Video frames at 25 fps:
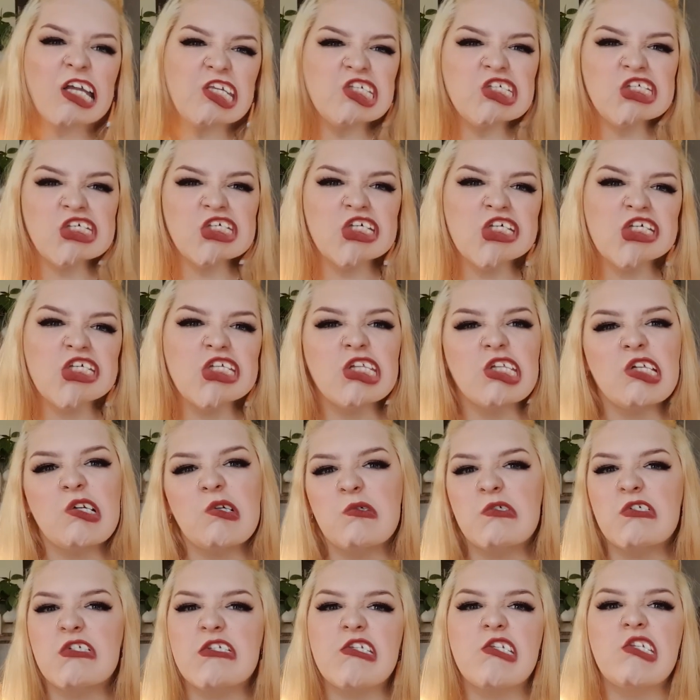you little
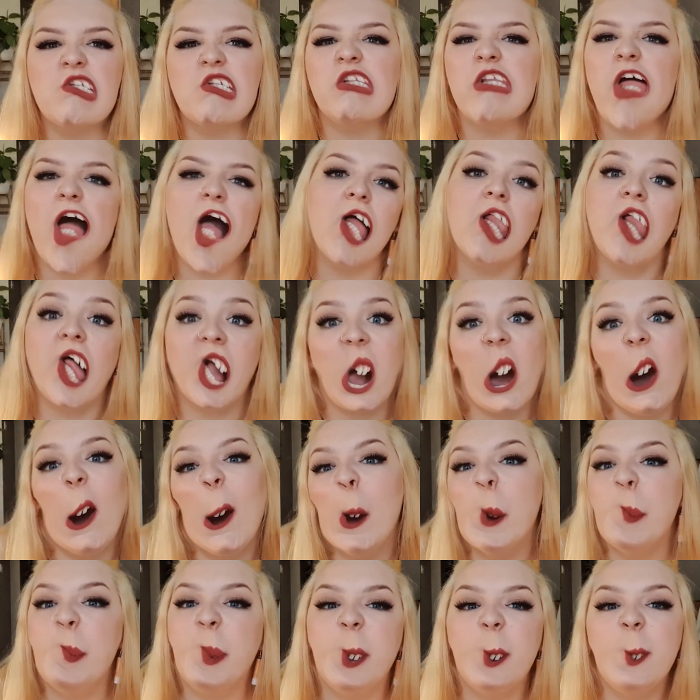I
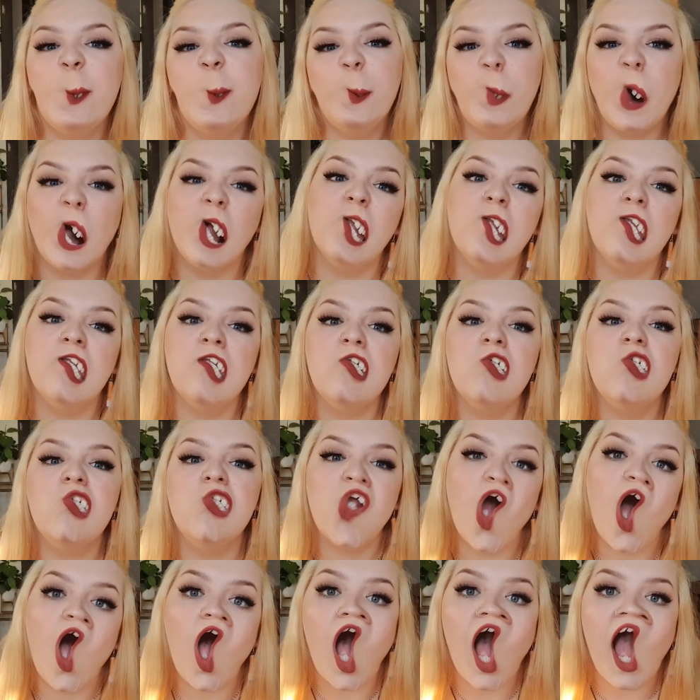hope you
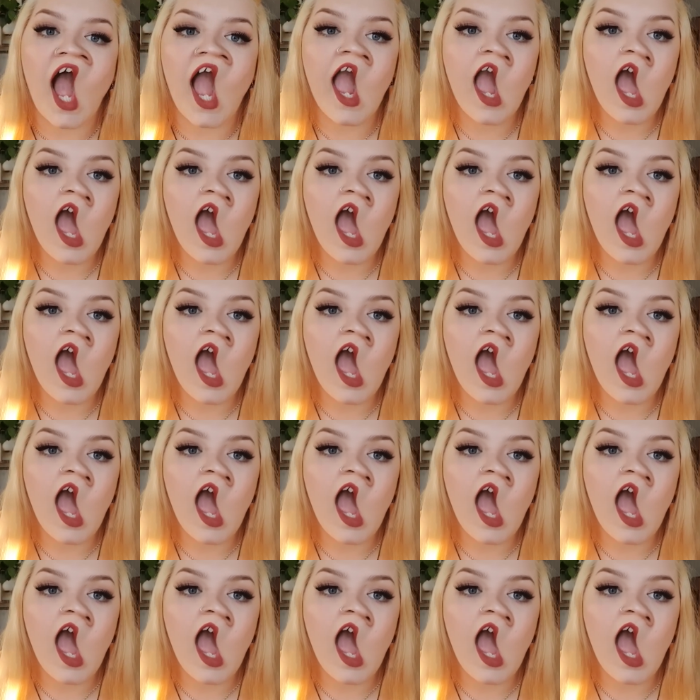die.